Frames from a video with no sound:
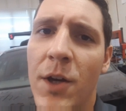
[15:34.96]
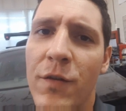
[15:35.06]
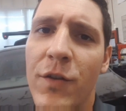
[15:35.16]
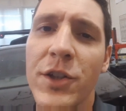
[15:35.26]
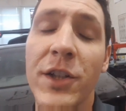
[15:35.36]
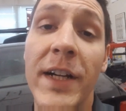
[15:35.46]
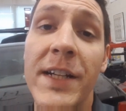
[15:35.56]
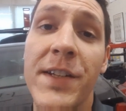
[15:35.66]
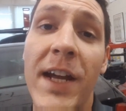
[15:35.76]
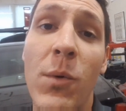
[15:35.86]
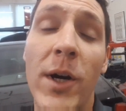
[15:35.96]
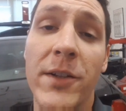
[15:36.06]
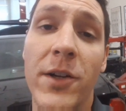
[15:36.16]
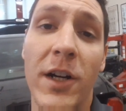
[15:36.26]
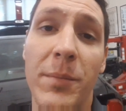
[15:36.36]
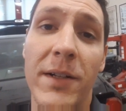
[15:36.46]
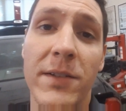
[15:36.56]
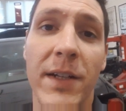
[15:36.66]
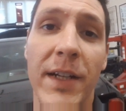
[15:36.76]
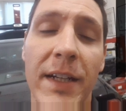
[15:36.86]
First class I want to talk about
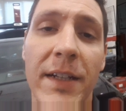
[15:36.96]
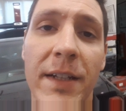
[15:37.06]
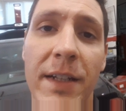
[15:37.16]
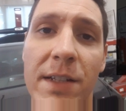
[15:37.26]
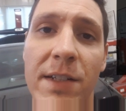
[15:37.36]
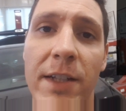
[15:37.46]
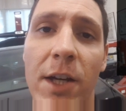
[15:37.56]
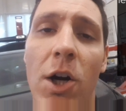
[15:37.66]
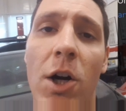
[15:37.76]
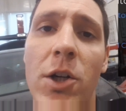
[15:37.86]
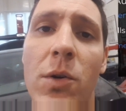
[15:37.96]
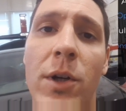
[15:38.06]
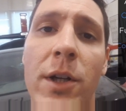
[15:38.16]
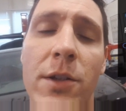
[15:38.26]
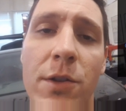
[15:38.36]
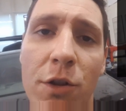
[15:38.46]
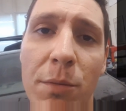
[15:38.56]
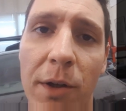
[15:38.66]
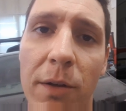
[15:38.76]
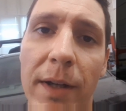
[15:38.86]
today is the Auto
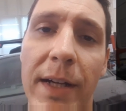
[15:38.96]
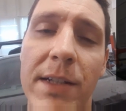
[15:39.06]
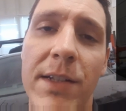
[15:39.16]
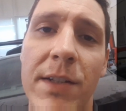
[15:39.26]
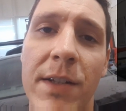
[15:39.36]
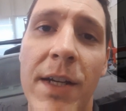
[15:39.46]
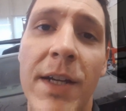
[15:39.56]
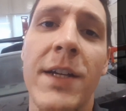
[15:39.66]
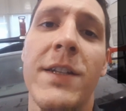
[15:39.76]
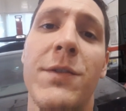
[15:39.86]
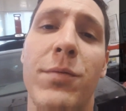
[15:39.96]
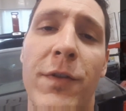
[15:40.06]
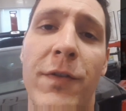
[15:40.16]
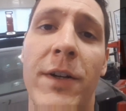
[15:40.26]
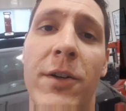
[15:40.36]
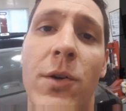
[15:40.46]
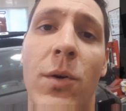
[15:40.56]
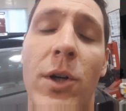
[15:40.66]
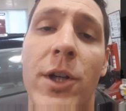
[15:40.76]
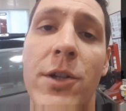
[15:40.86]
Consumer class. This will fulfill
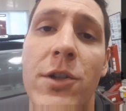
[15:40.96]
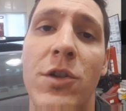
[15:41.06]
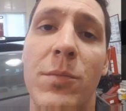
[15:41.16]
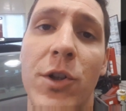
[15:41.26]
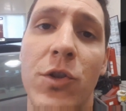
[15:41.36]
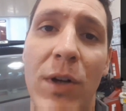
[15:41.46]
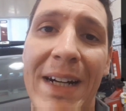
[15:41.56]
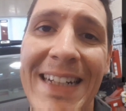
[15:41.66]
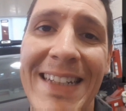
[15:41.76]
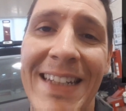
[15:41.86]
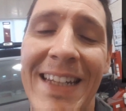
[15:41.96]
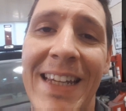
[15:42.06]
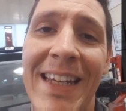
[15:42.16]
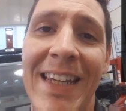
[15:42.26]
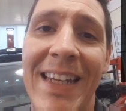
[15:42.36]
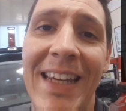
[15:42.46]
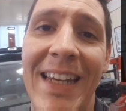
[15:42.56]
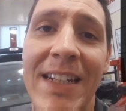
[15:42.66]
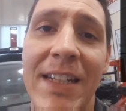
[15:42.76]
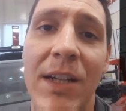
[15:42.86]
your consumer credit
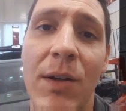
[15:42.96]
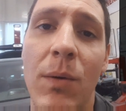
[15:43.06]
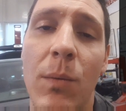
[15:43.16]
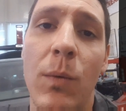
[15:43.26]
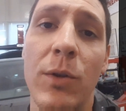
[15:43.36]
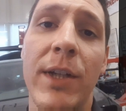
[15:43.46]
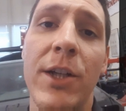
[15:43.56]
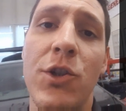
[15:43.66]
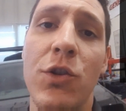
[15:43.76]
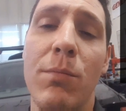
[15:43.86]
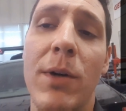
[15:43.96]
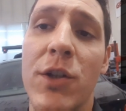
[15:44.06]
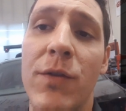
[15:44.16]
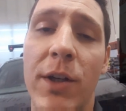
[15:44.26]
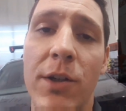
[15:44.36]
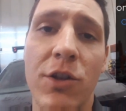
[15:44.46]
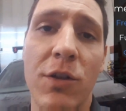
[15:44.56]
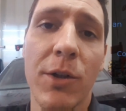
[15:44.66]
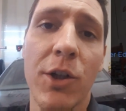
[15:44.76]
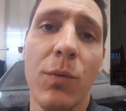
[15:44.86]
and will teach you much of the
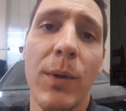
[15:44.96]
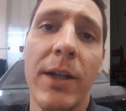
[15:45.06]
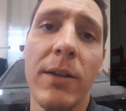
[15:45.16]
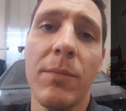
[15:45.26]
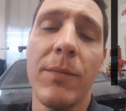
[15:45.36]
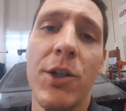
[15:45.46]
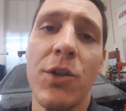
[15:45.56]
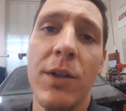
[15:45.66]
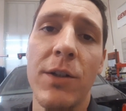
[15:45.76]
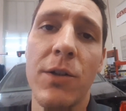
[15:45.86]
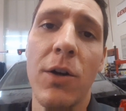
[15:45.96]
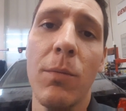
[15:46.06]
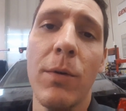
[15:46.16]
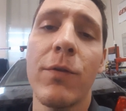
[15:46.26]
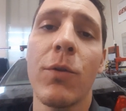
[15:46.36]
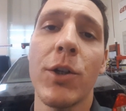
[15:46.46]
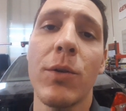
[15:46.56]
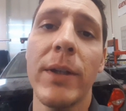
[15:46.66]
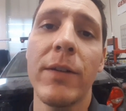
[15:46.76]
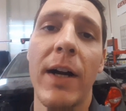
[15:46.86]
consumer curriculum that you need to know before you
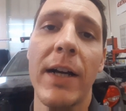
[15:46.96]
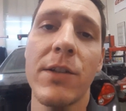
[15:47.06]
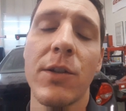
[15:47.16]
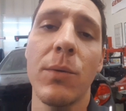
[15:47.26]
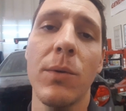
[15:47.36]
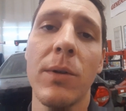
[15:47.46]
leave high school.